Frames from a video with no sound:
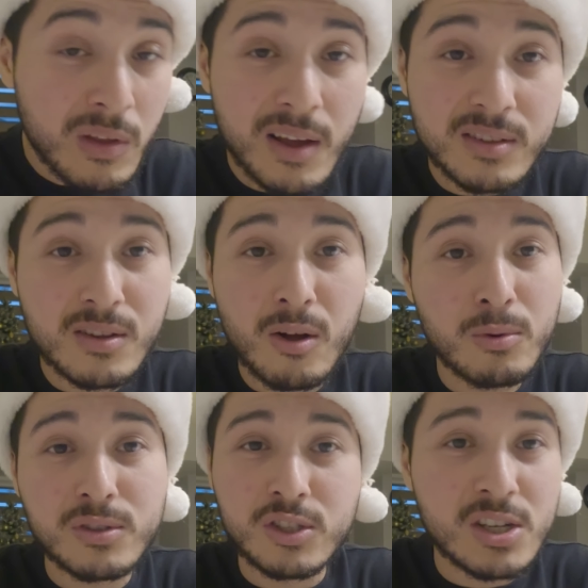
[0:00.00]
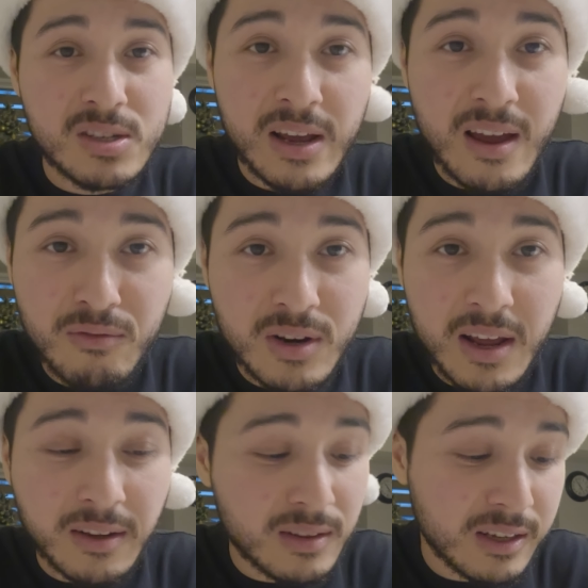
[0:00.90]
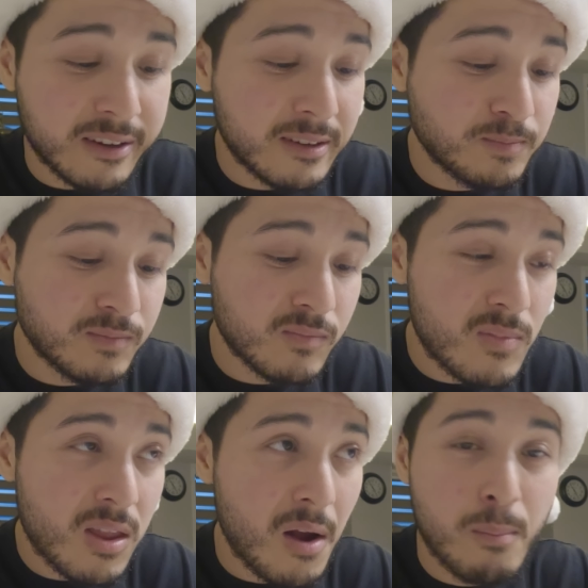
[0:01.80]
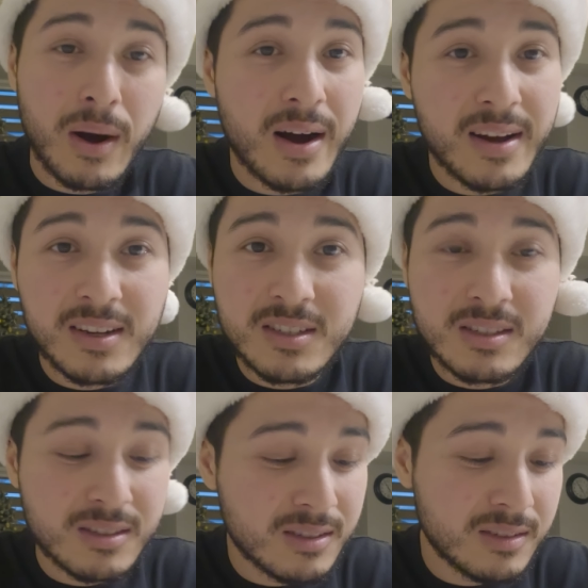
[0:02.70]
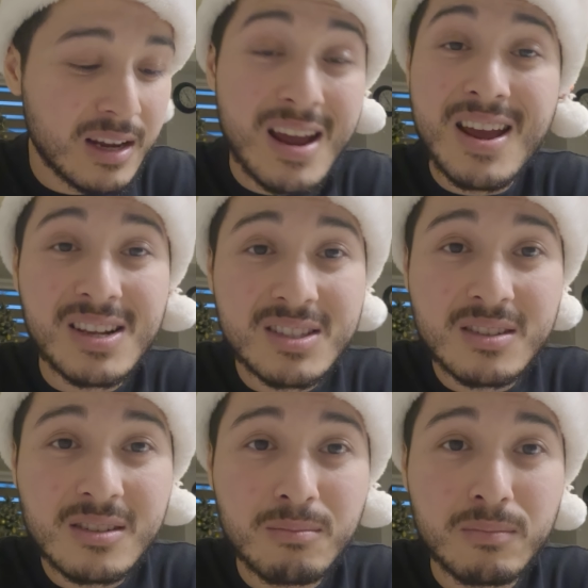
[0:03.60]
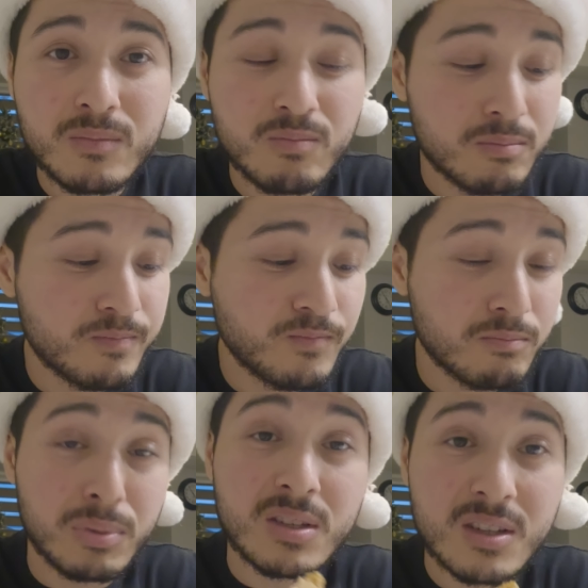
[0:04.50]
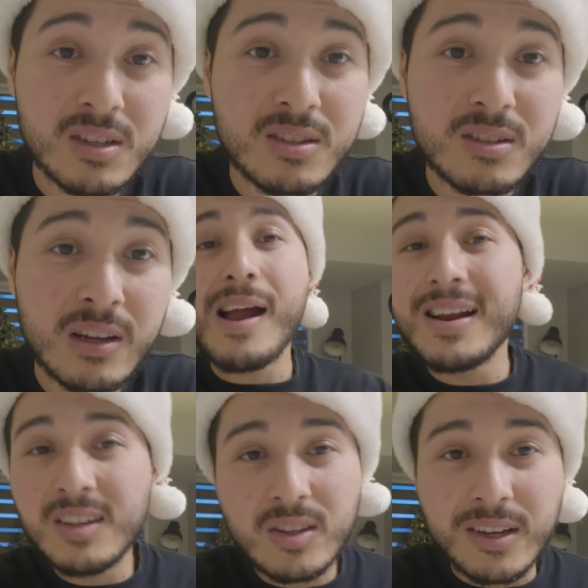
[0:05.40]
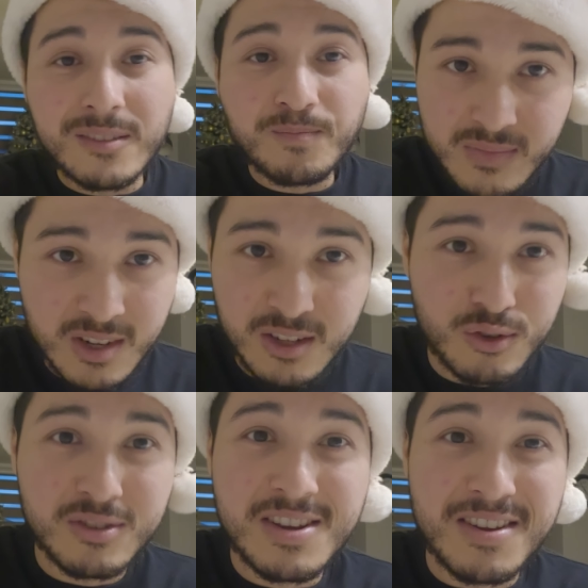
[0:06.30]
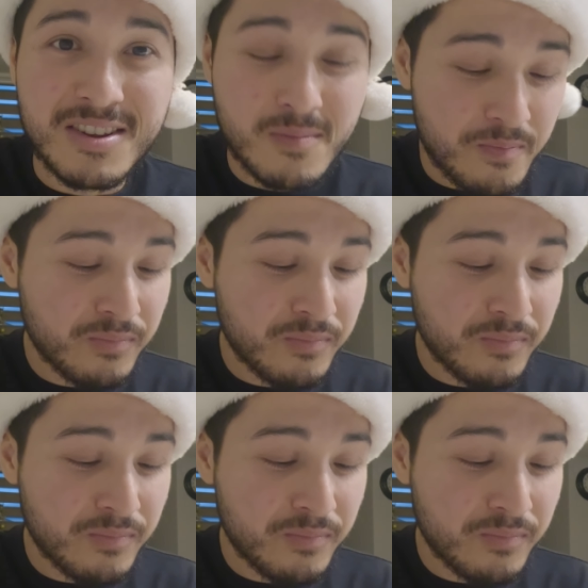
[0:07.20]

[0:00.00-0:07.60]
it's almost cheat day every day. Like pies, cakes, biscuits, anything. I'll just eat it.